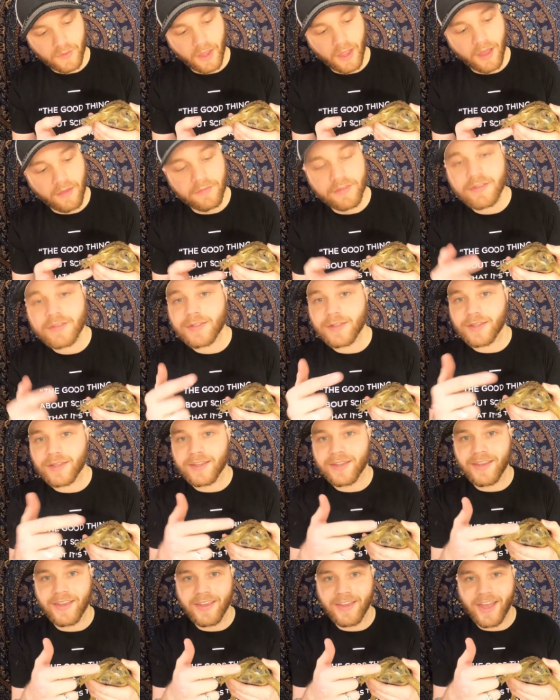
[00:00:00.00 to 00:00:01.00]

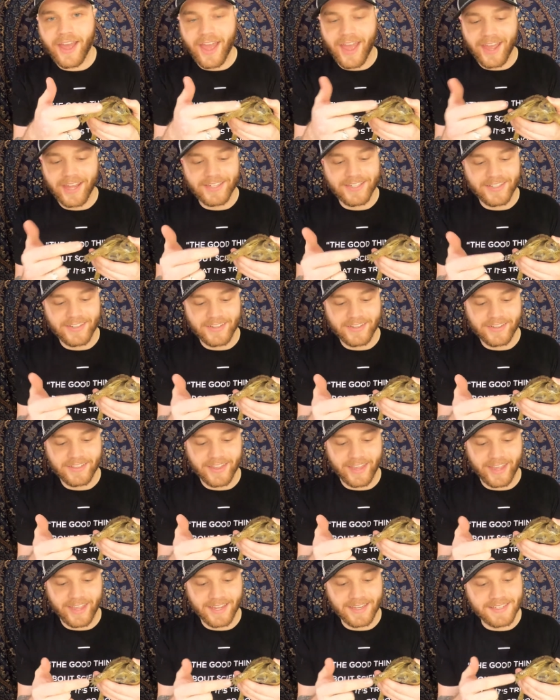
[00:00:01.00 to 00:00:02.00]
obviously head,
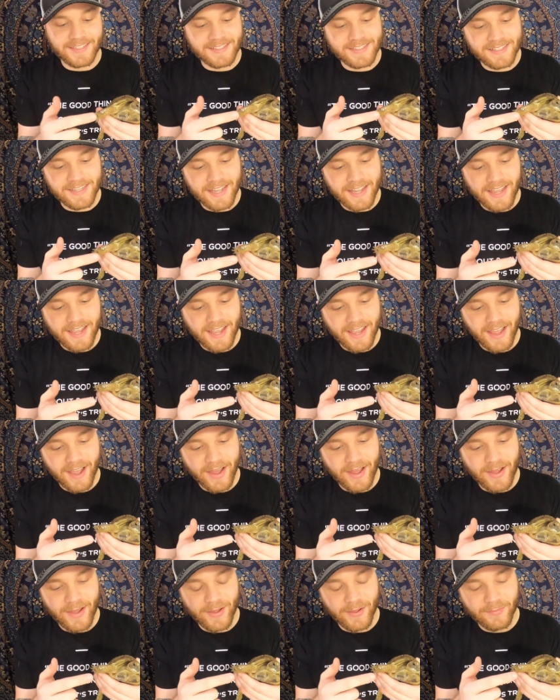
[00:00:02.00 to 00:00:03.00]
legs.
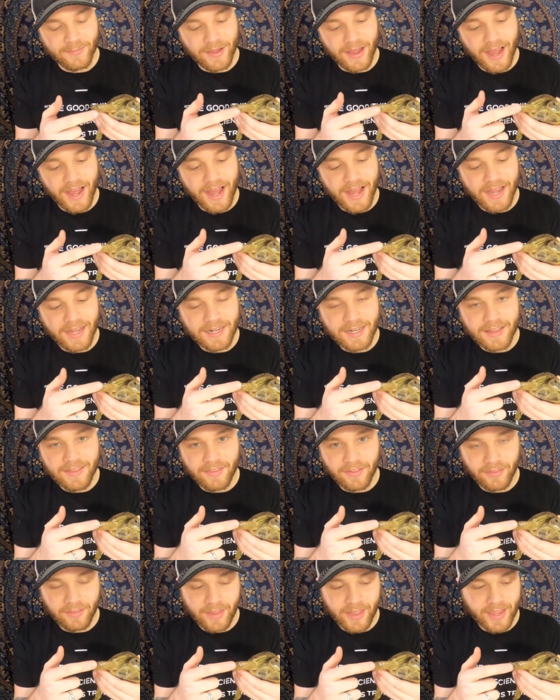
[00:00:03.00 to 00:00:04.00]
On
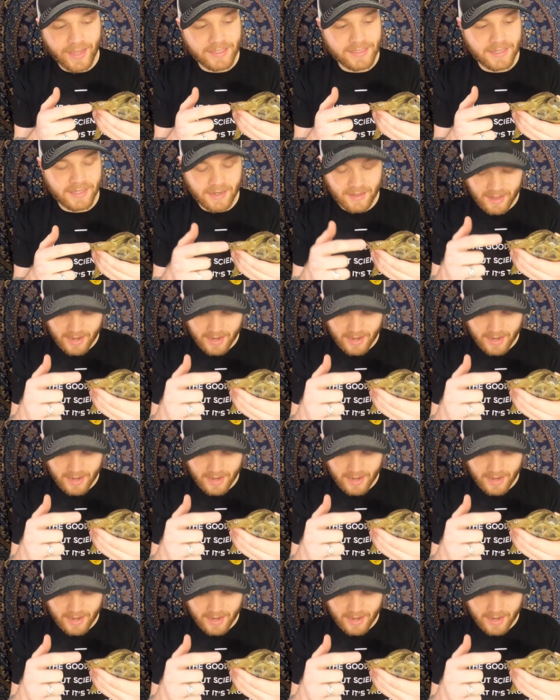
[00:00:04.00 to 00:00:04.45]
the legs and